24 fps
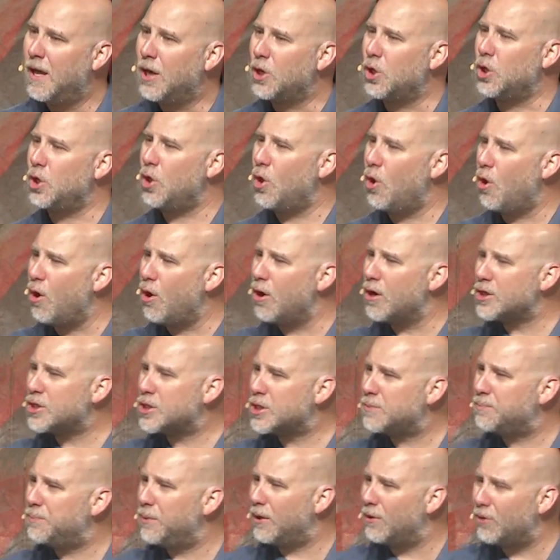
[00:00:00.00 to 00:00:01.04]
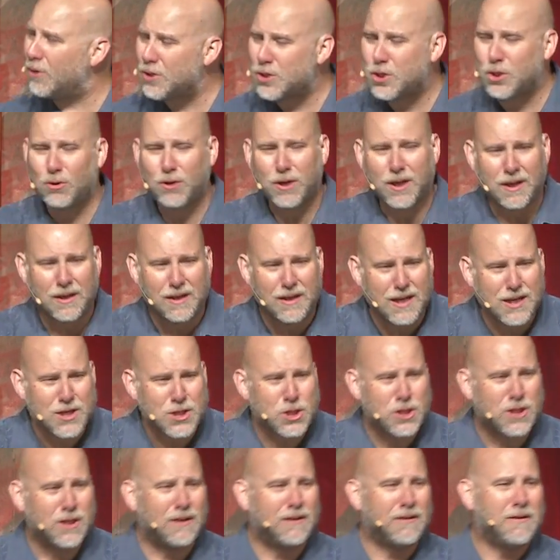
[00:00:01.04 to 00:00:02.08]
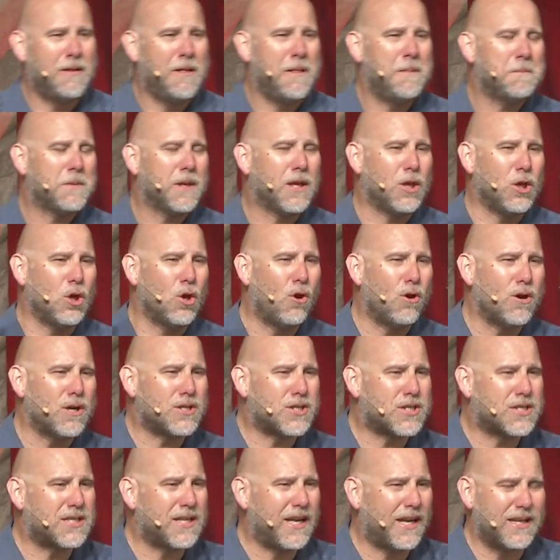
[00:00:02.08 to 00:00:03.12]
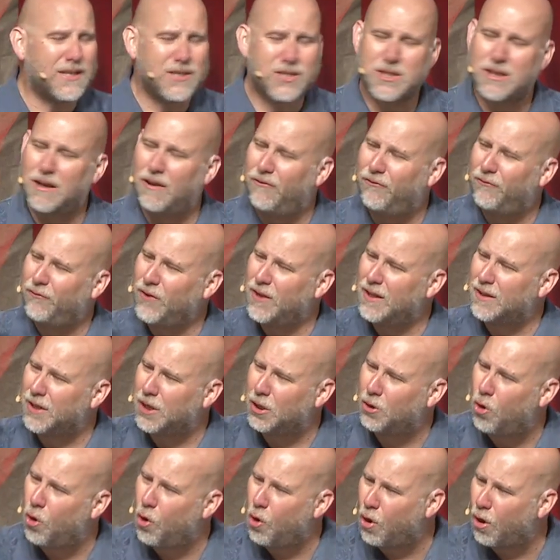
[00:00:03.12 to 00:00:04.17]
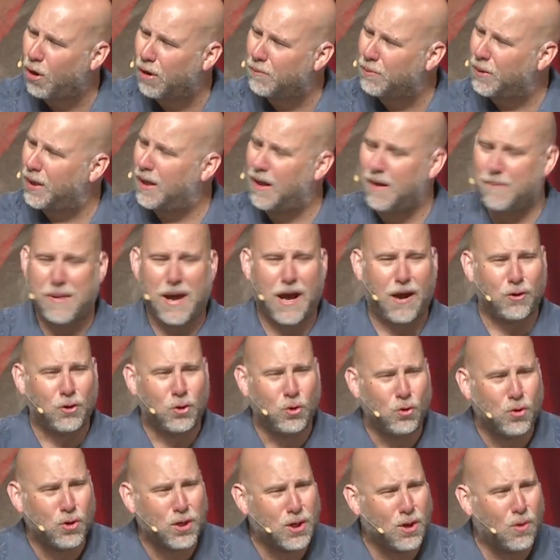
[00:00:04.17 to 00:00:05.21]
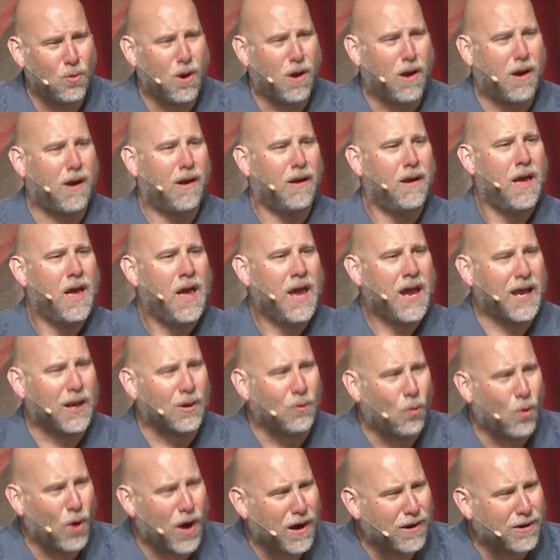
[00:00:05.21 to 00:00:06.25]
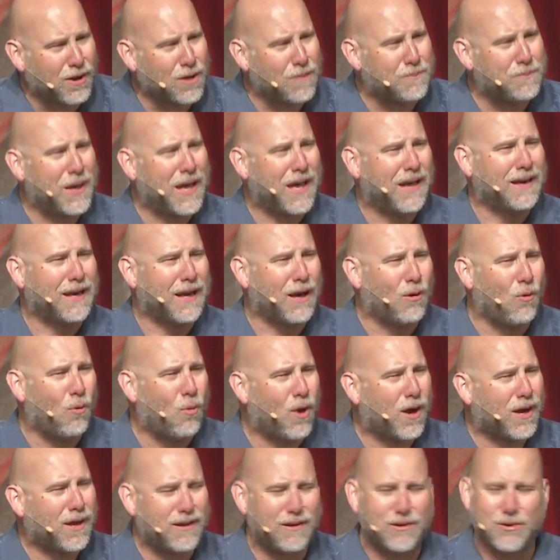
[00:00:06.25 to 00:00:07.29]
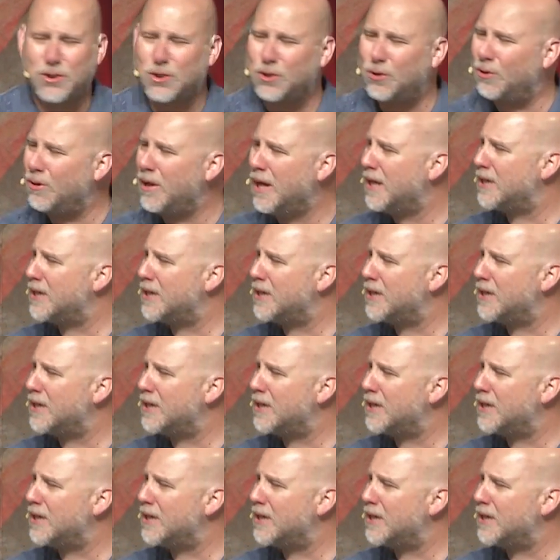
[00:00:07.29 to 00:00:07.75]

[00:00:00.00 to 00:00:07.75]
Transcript: Your spiritual condition, your sense of feeling horrible about who you are and where you've been and what you do